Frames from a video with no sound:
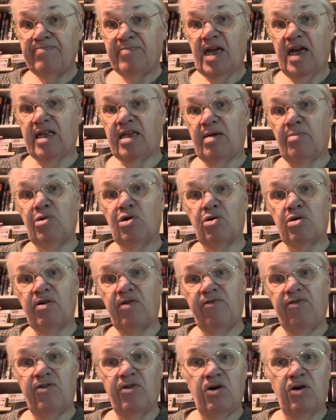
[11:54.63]
And I'm looking
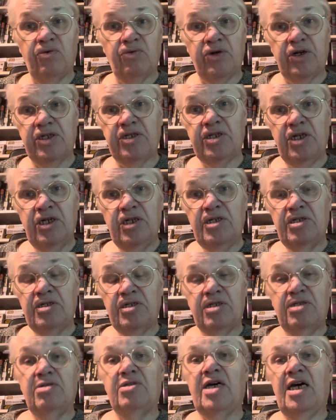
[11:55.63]
forward
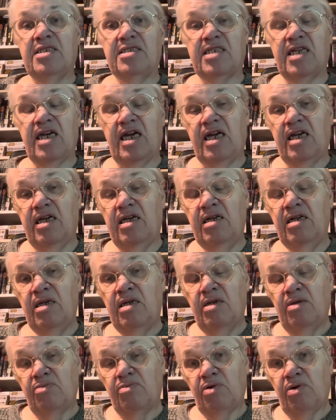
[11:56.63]
to that day
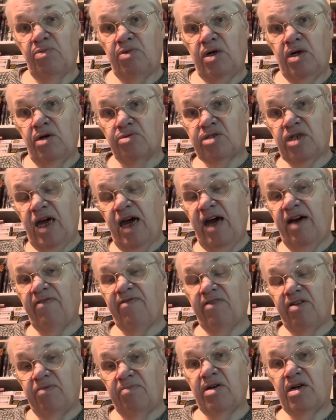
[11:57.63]
when we go to
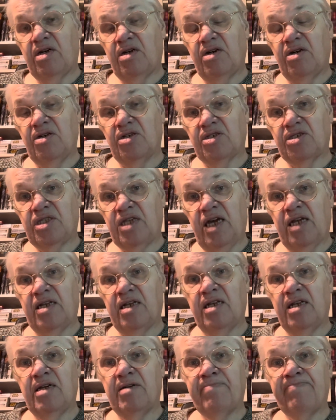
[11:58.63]
heaven because then